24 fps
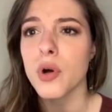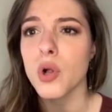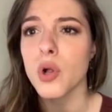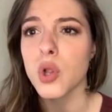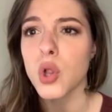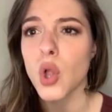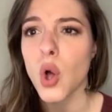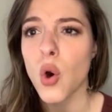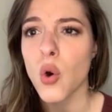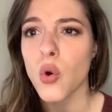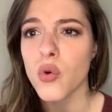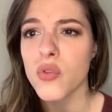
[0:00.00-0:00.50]

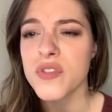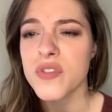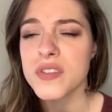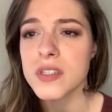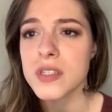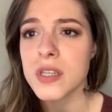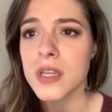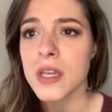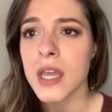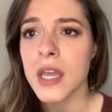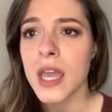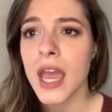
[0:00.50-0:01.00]

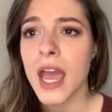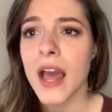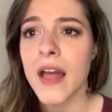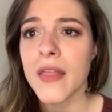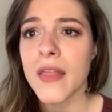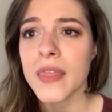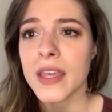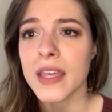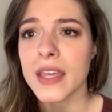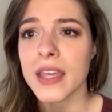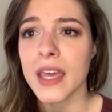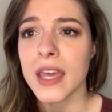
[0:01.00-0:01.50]
clothes
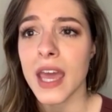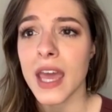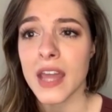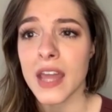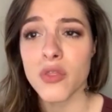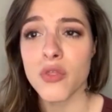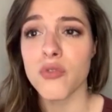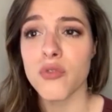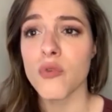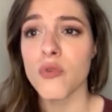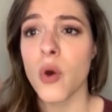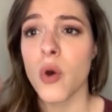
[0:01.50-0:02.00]
and the and
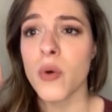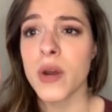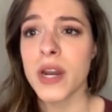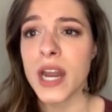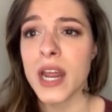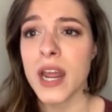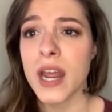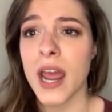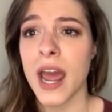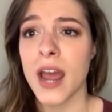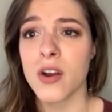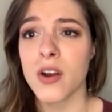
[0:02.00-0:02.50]
throw it
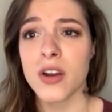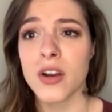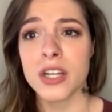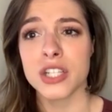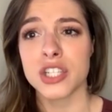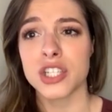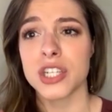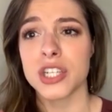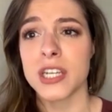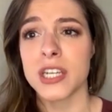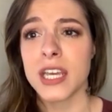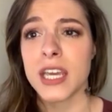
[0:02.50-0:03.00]
at her, and
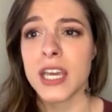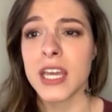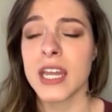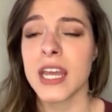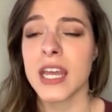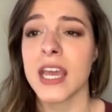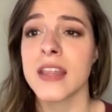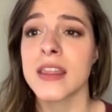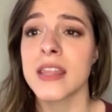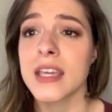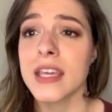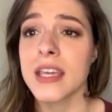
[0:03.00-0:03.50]
she'd hit
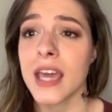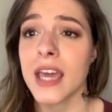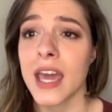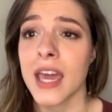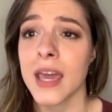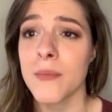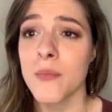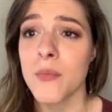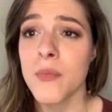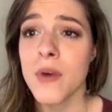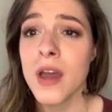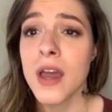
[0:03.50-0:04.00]
it in the
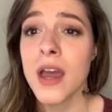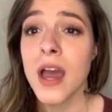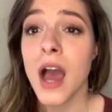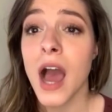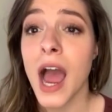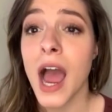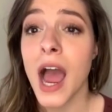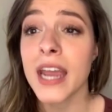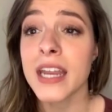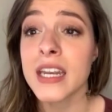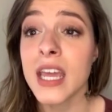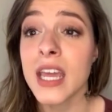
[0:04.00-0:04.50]
game.
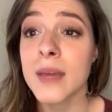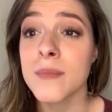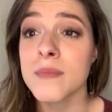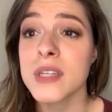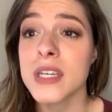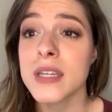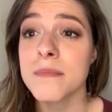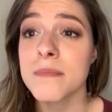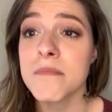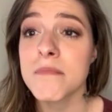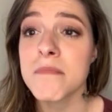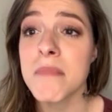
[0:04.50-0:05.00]
I named
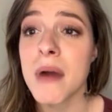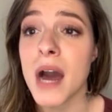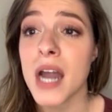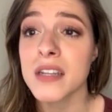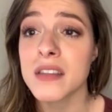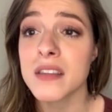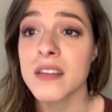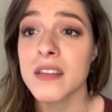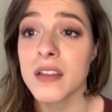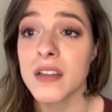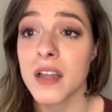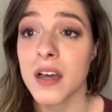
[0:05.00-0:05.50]
it
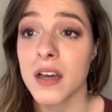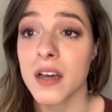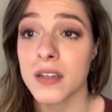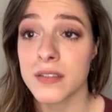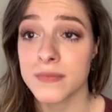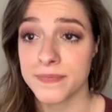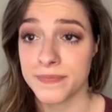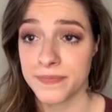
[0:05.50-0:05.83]
Partala.